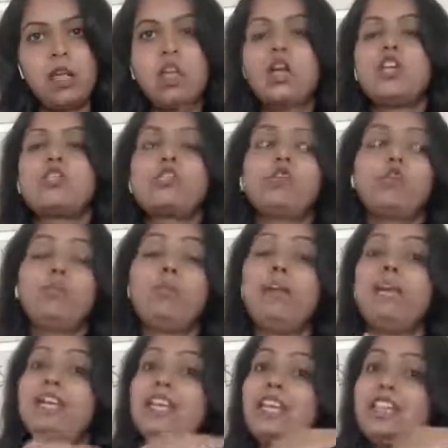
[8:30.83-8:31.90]
So to
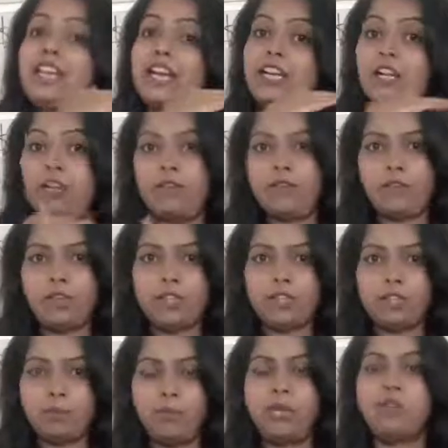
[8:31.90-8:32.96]
maintain that difference
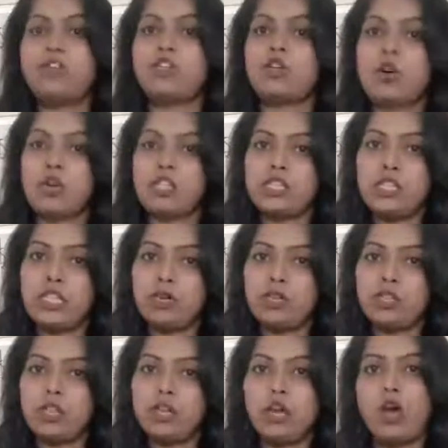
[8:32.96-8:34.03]
between
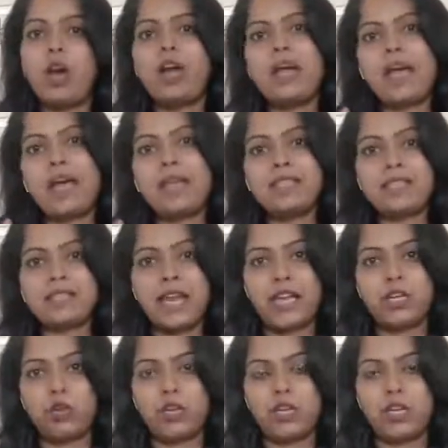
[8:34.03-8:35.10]
constitutional law and
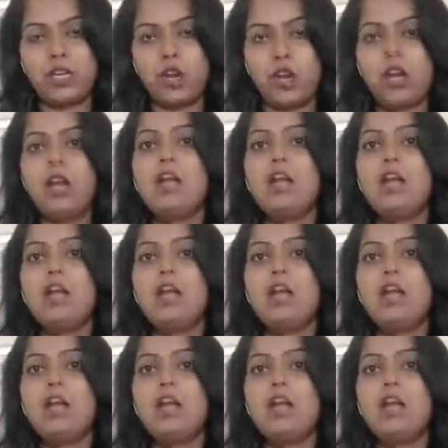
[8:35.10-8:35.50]
statutory law,